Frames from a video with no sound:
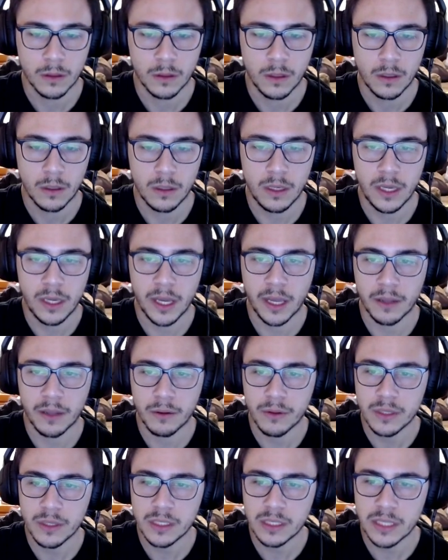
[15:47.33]
Yeah,
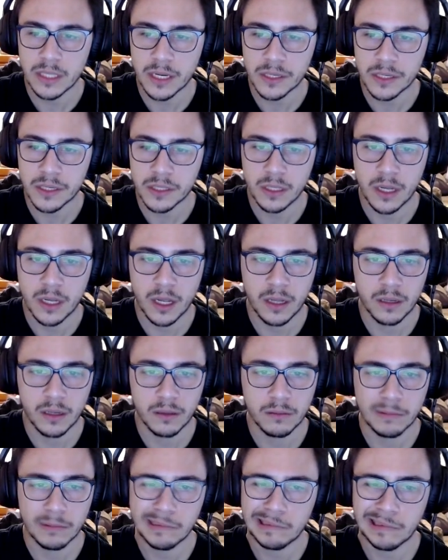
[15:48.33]
no, this isn't actually
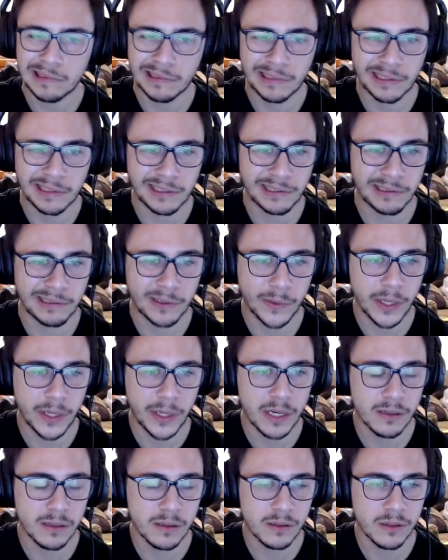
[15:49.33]
a
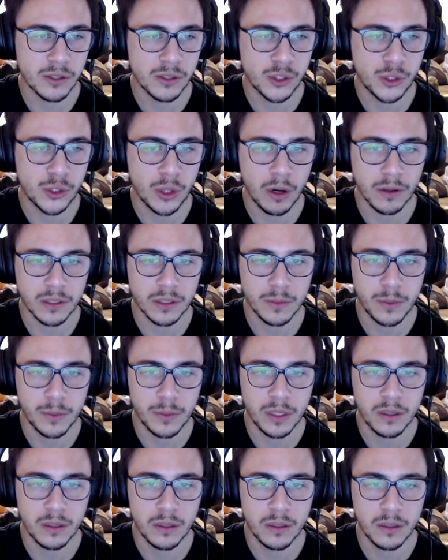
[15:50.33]
great chart to
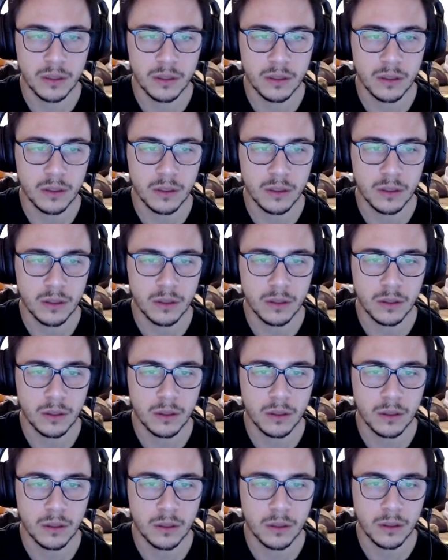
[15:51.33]
be
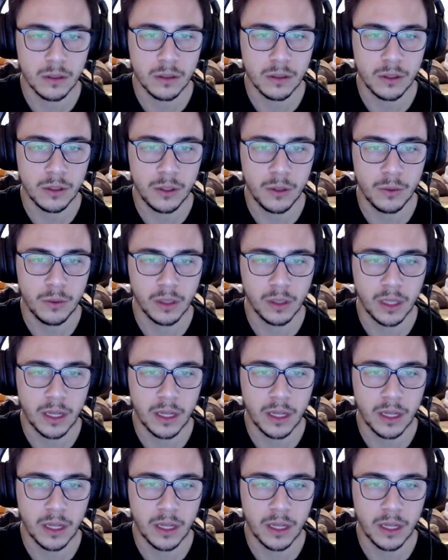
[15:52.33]
utilizing.